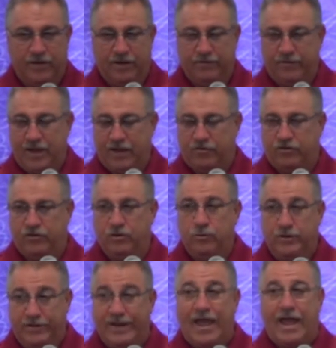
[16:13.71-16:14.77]
and that's
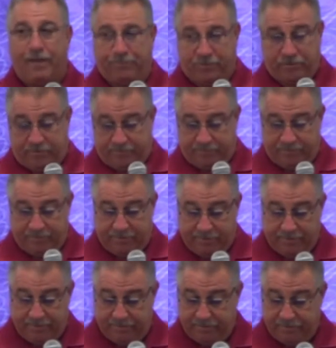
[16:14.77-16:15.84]
to adapt.
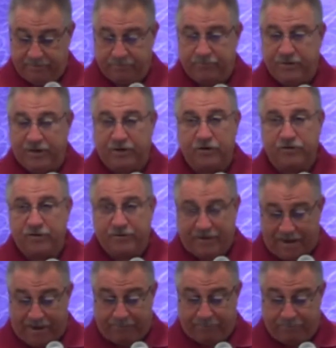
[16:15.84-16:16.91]
And Tiggers
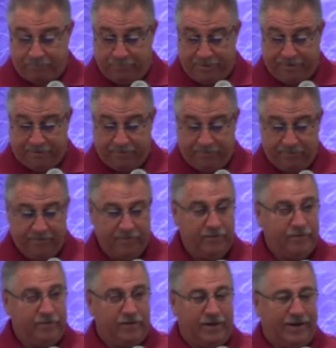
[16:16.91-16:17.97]
adapt better.
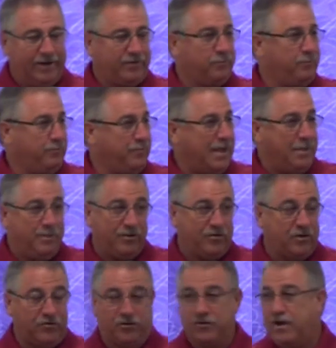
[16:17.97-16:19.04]
Maybe
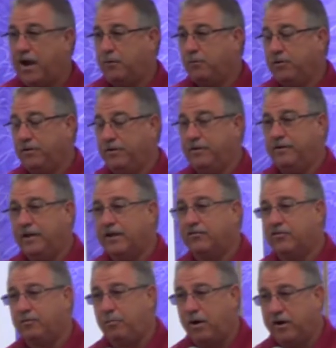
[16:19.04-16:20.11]
it's because they're not really
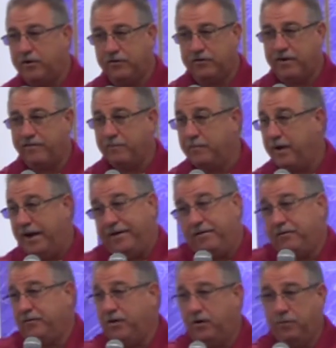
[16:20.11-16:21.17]
as smart as everybody. I
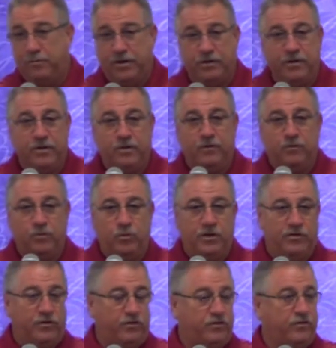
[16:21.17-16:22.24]
don't know, but
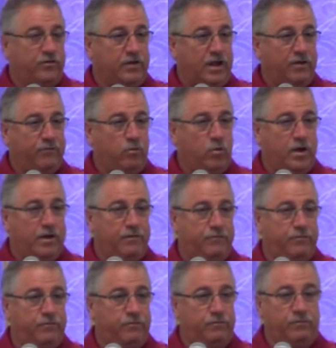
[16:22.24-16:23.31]
we just have a way
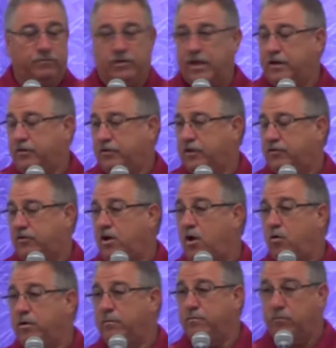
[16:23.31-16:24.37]
of letting things
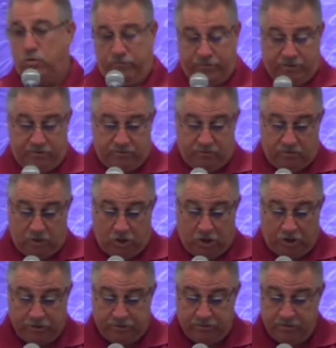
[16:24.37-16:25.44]
go and moving
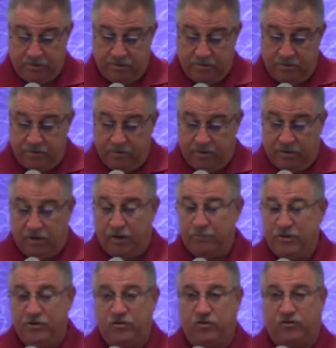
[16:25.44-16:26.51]
on.
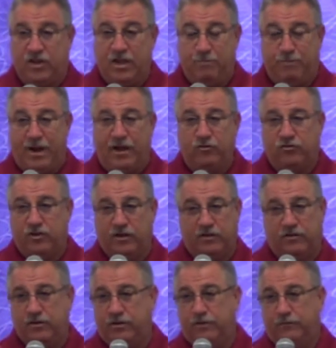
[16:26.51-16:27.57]
You just keep
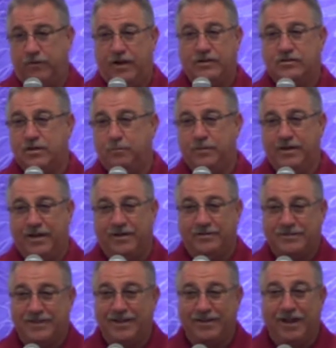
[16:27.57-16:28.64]
bouncing until you find somebody
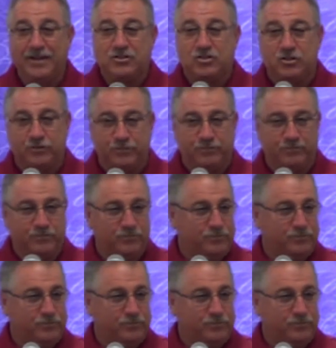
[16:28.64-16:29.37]
else that likes you.